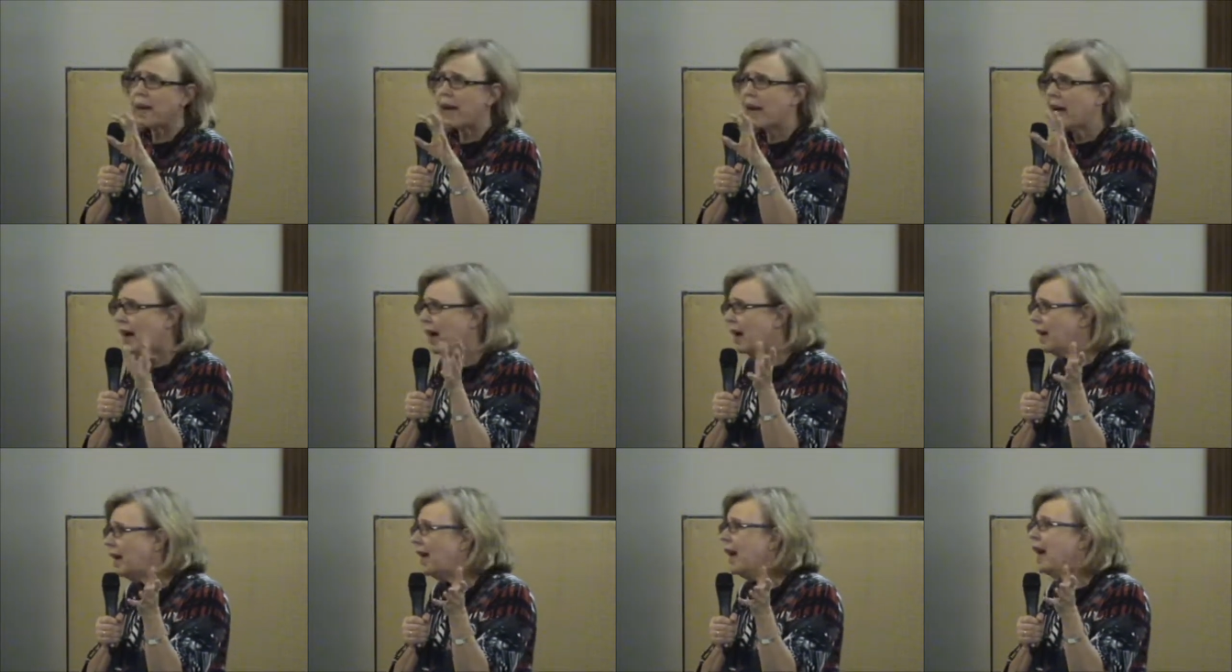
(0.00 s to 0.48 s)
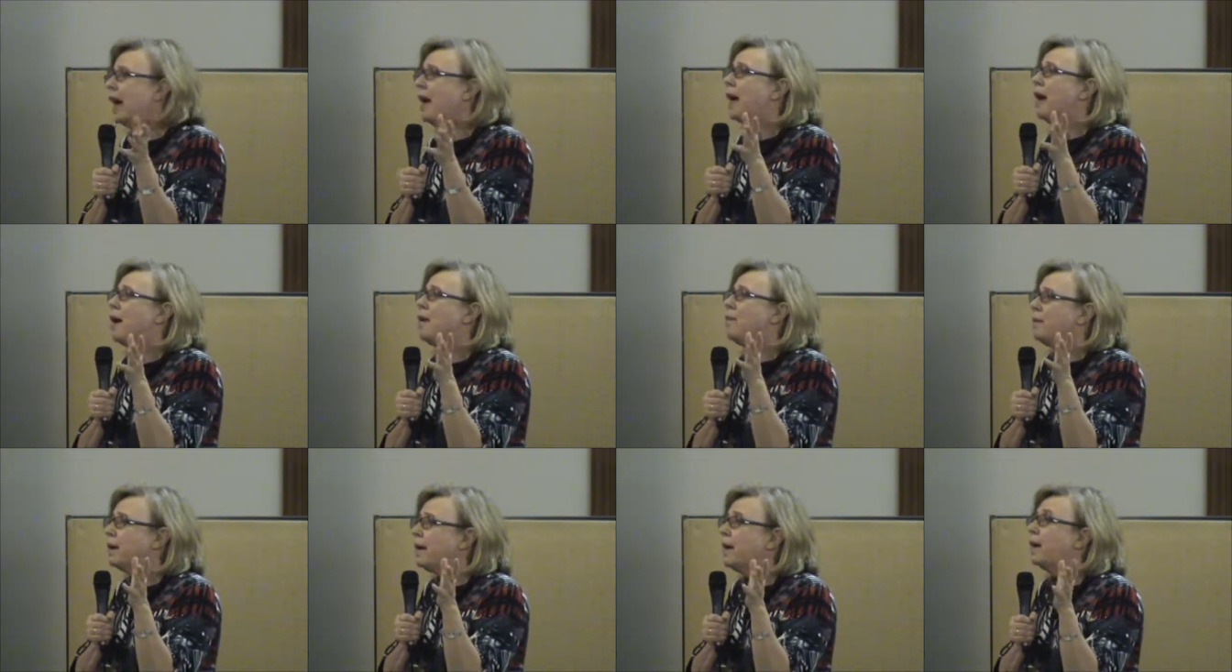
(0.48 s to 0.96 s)
bad
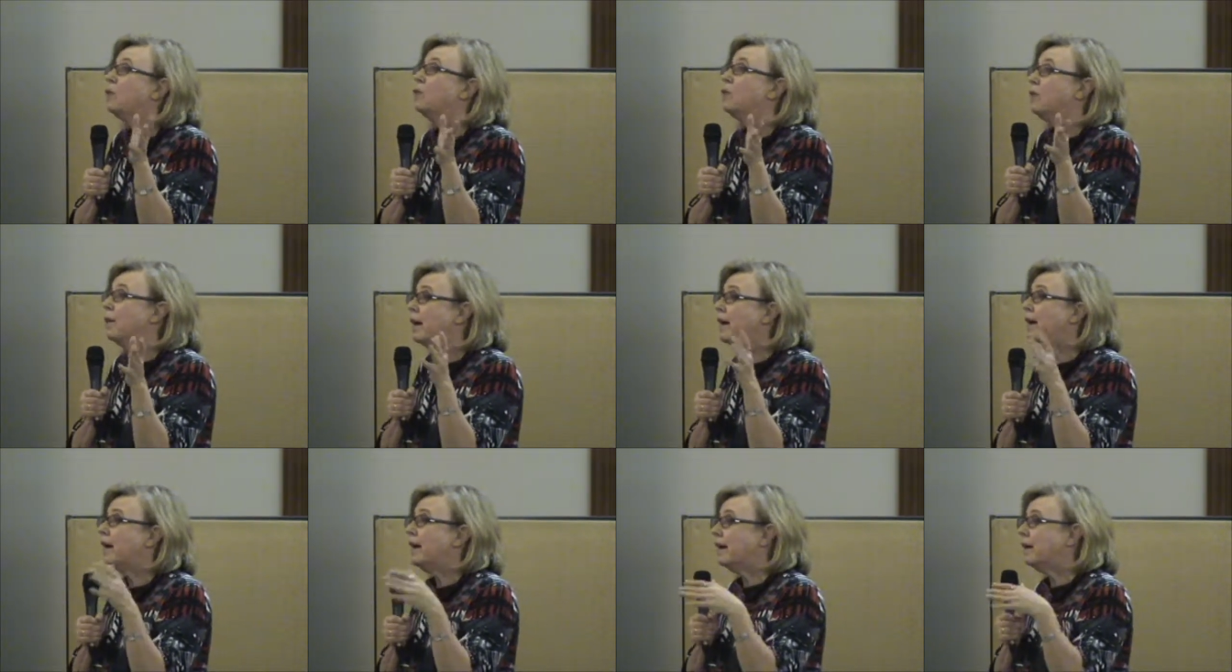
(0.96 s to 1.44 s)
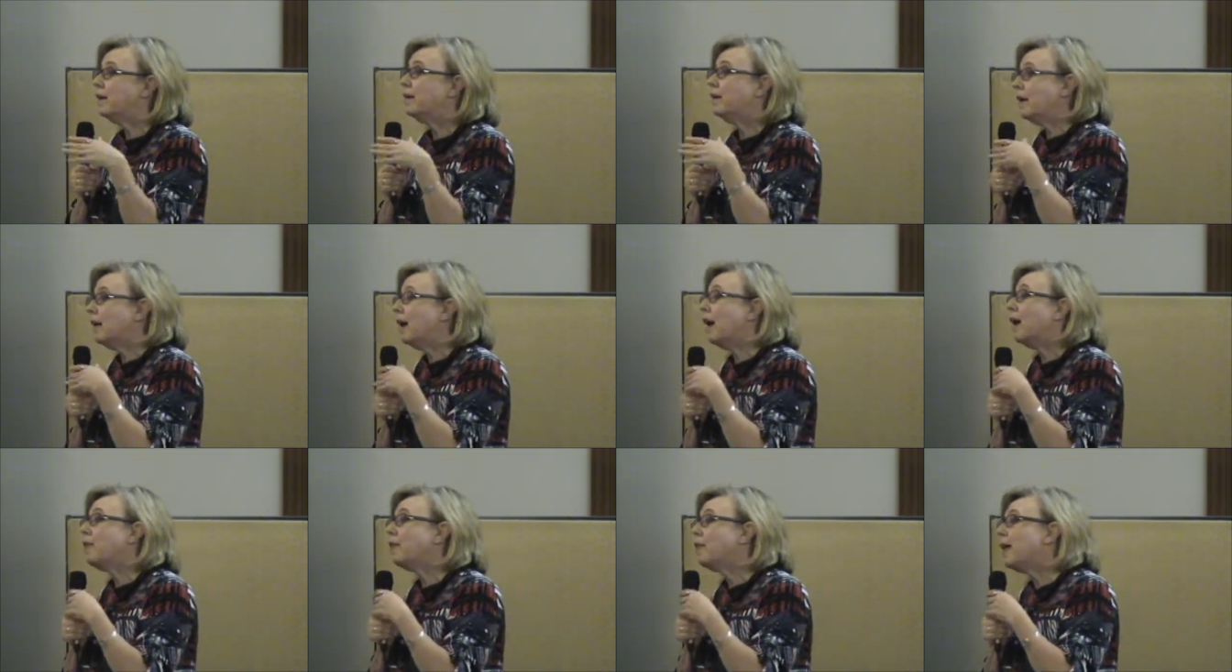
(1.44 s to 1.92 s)
but it, it,
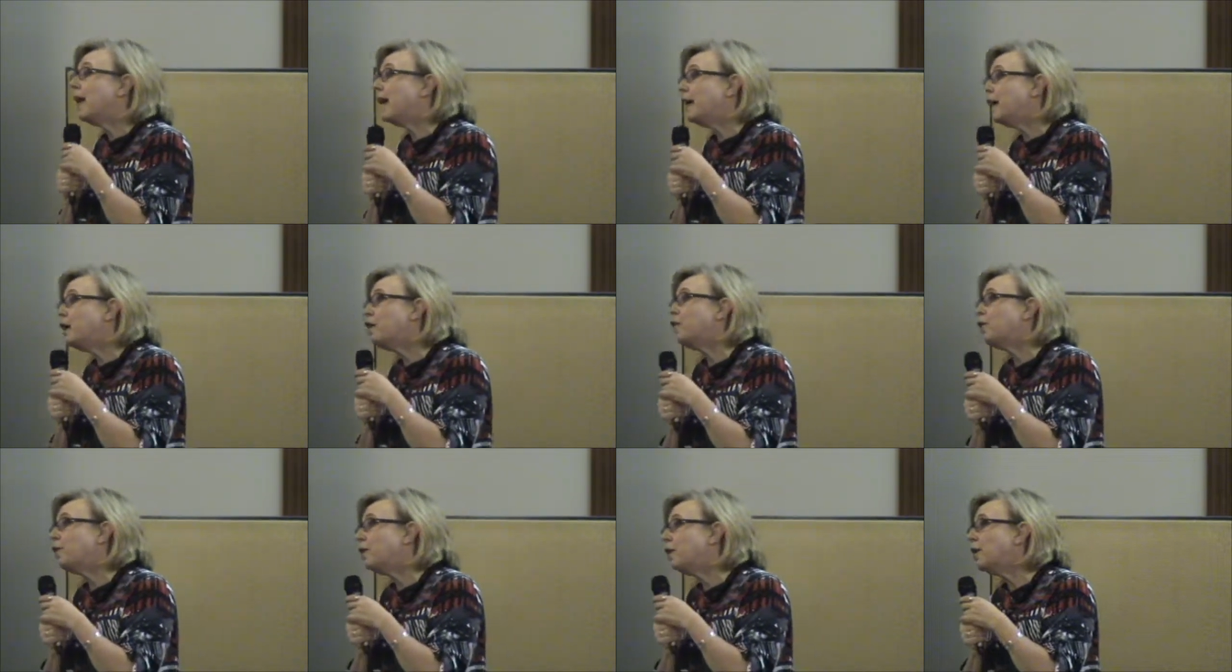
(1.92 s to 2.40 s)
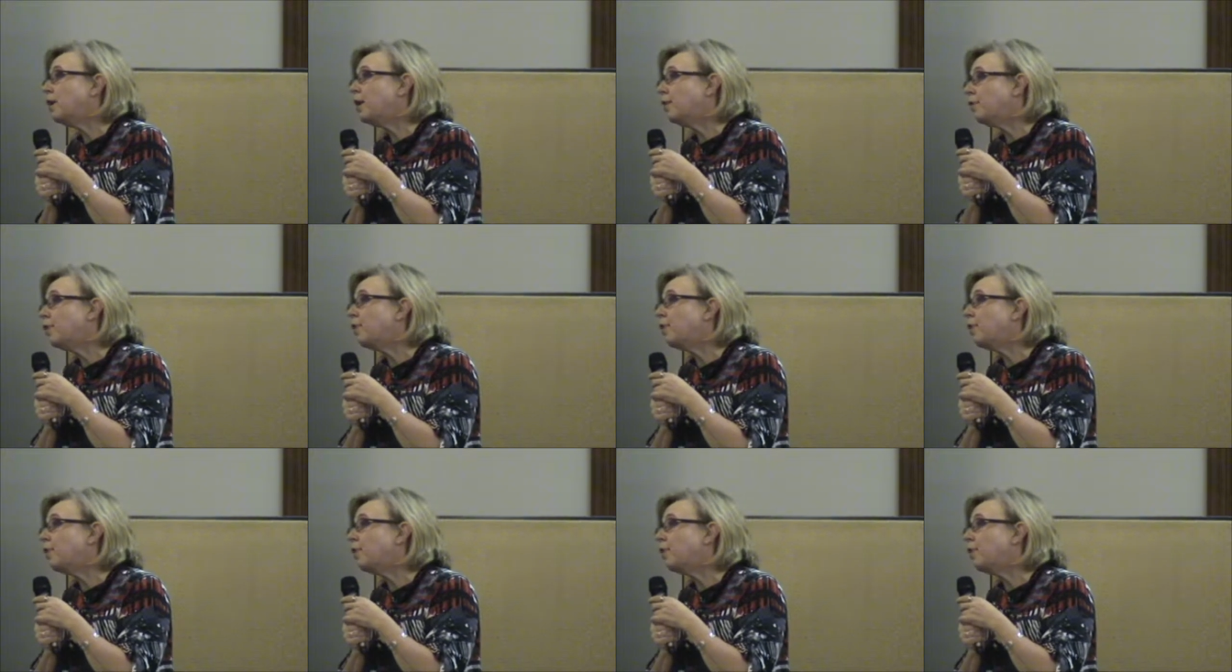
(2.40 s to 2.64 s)
I thank you for,